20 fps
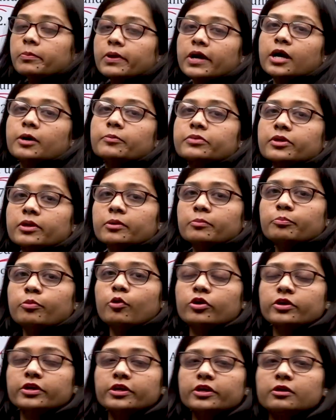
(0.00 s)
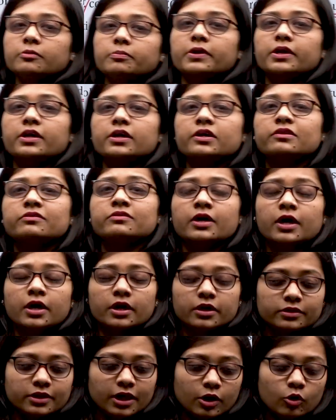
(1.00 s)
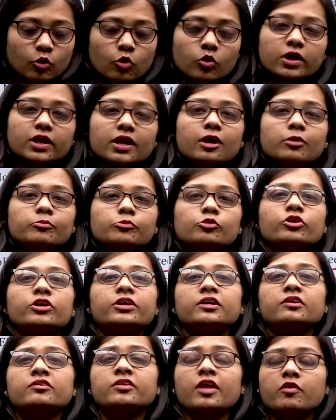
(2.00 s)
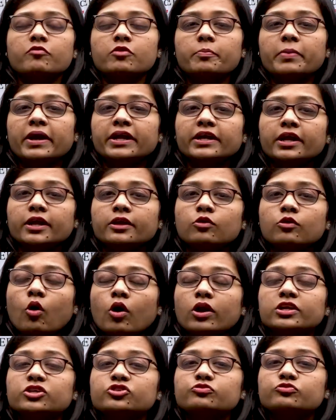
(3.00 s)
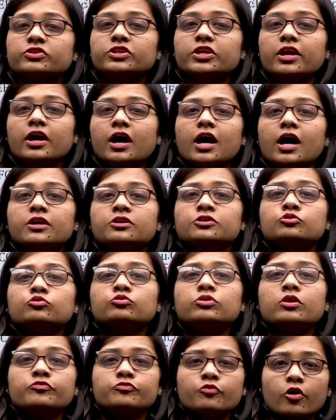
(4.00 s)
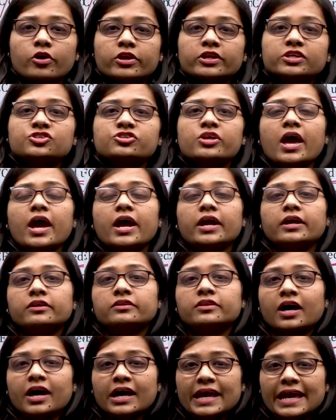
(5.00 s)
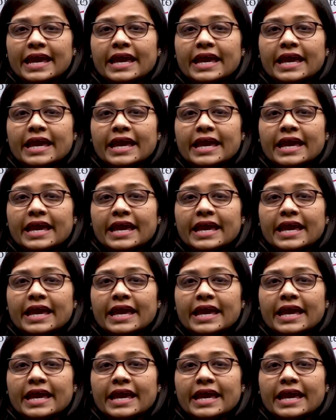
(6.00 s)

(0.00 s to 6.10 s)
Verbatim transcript: becomes important, because the local communities have a better knowledge with regard to the forest and the